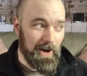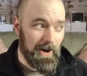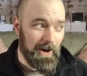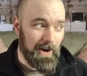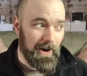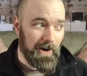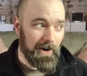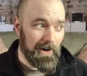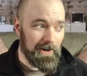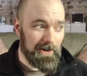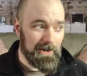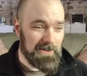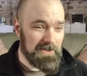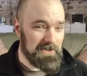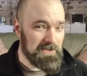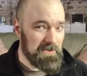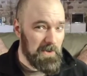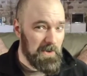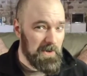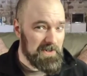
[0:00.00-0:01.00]
our
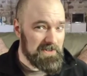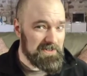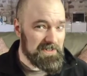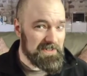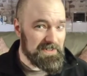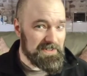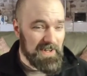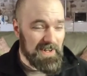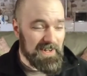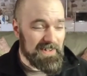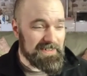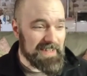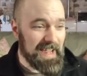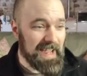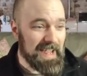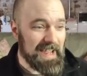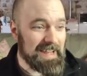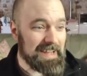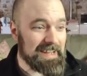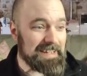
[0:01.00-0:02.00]
sources are
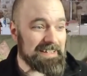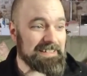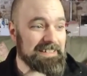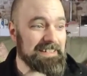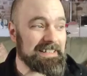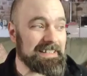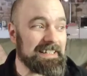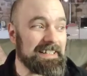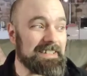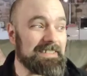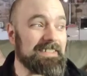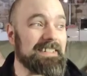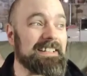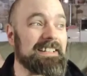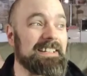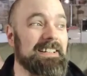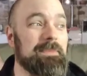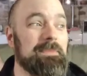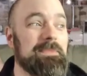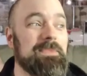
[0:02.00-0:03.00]
saying. And when it
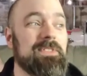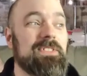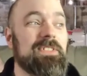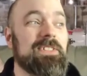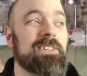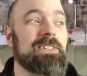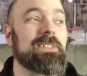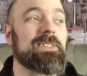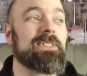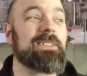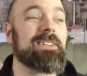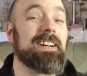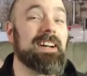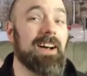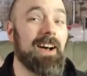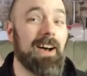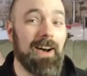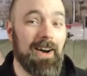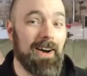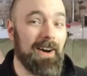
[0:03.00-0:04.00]
comes to
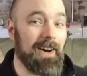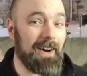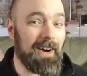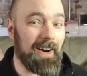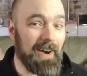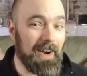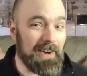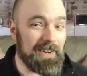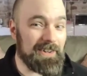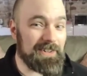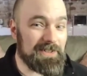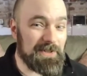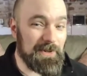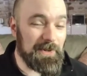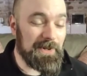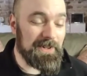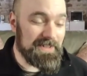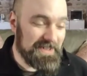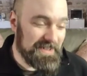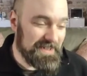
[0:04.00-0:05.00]
our
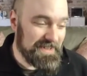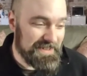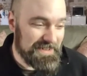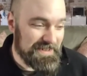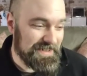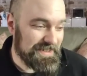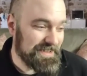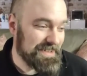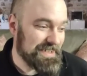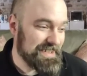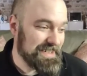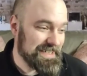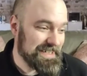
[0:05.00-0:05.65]
sources,